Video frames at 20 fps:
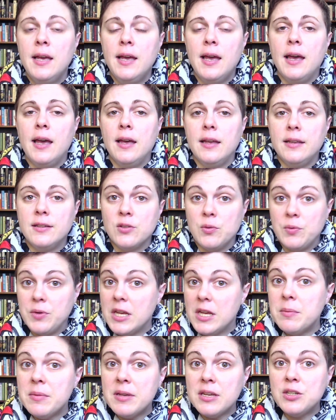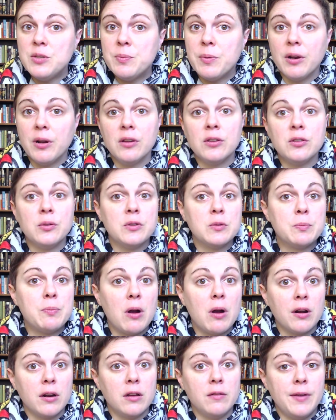uh, its own image, but also as
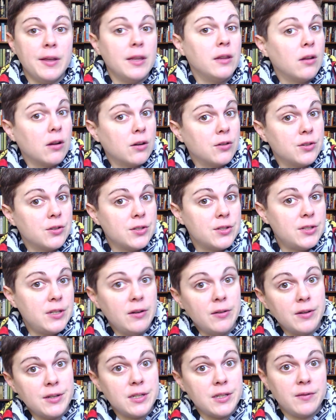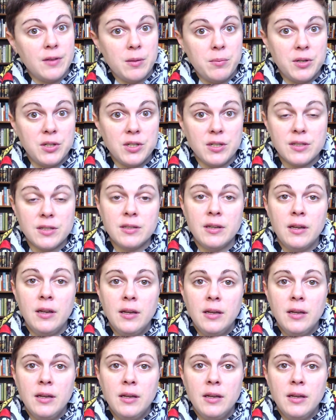part of a larger series of images.